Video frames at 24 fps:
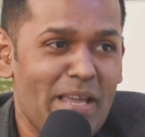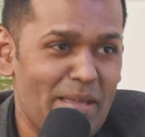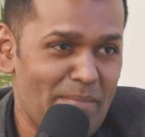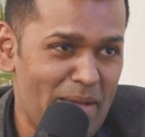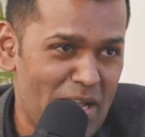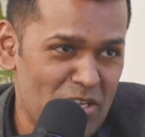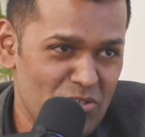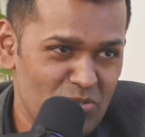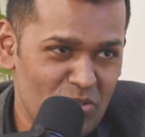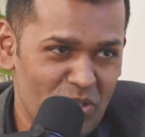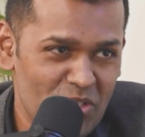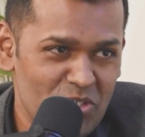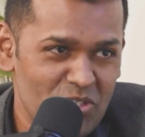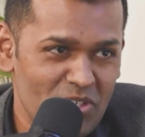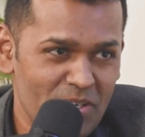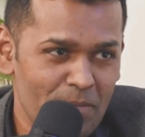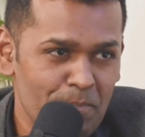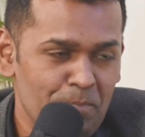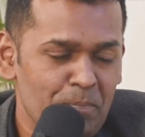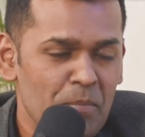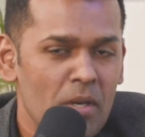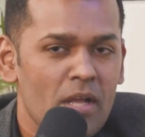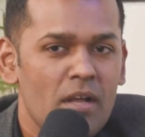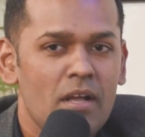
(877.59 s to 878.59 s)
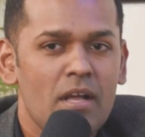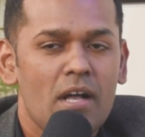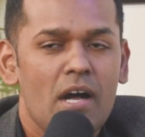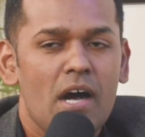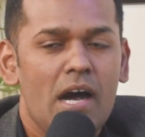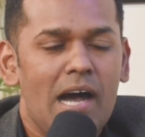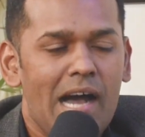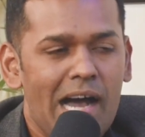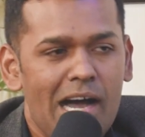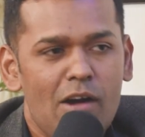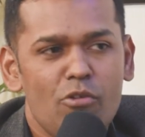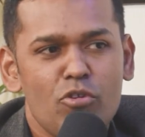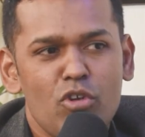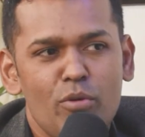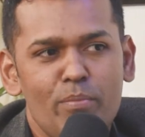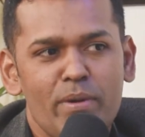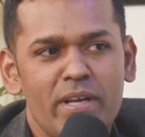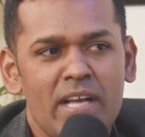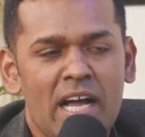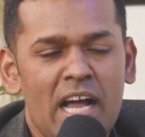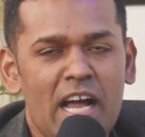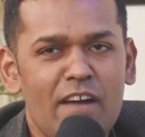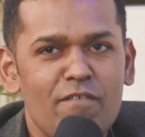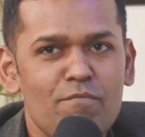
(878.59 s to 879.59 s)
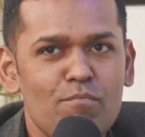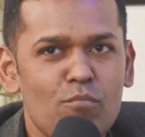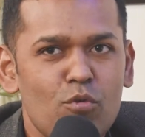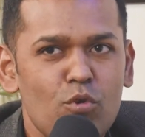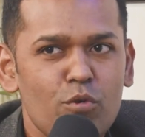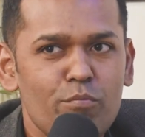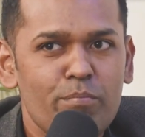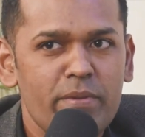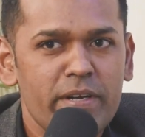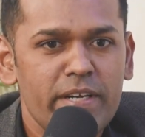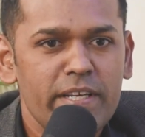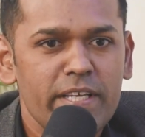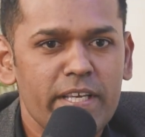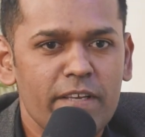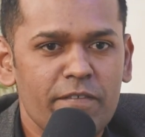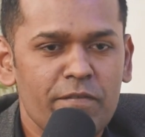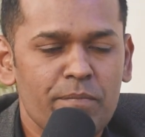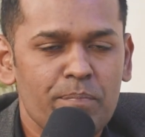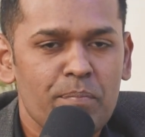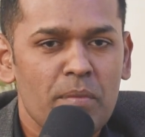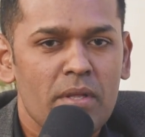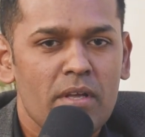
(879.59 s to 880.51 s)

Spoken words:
imagination. How do you have more belief?